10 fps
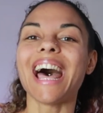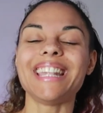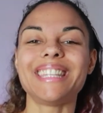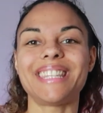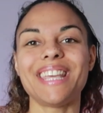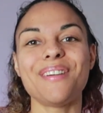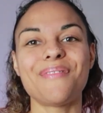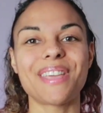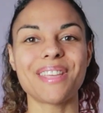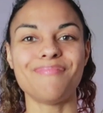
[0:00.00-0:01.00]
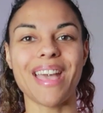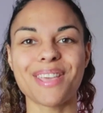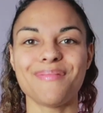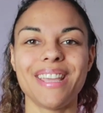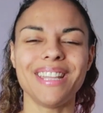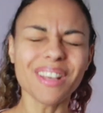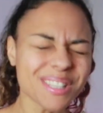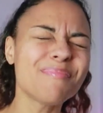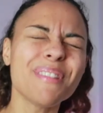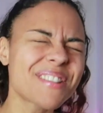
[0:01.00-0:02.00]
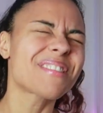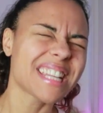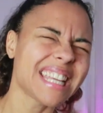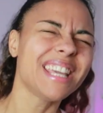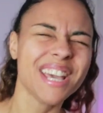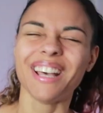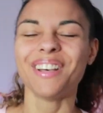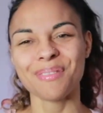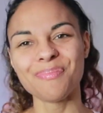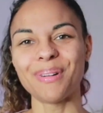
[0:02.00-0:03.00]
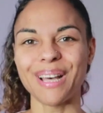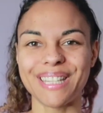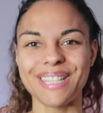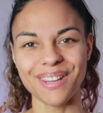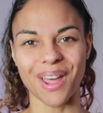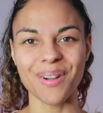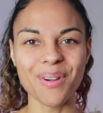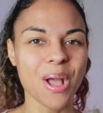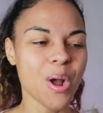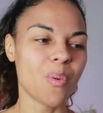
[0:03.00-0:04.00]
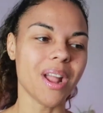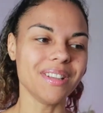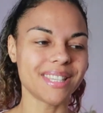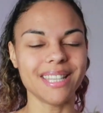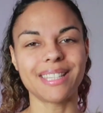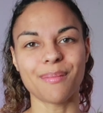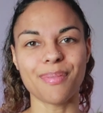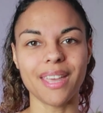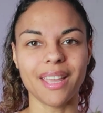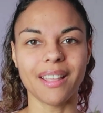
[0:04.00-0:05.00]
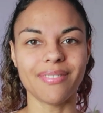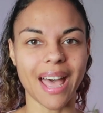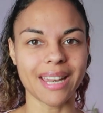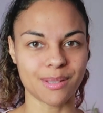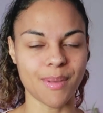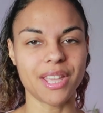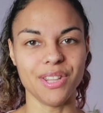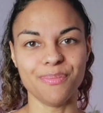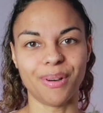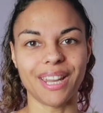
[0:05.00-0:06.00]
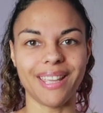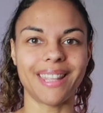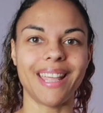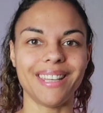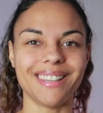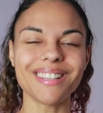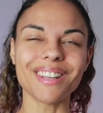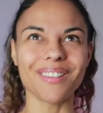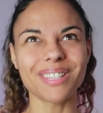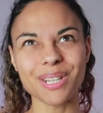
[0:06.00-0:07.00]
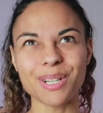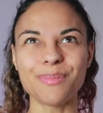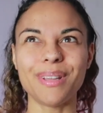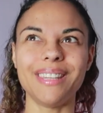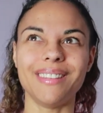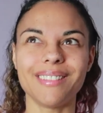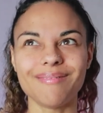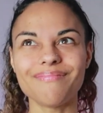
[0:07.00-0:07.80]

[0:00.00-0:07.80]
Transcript: and see if it can make me, not to be greedy, but you know, when you see something that is making you money, then you know, it's a human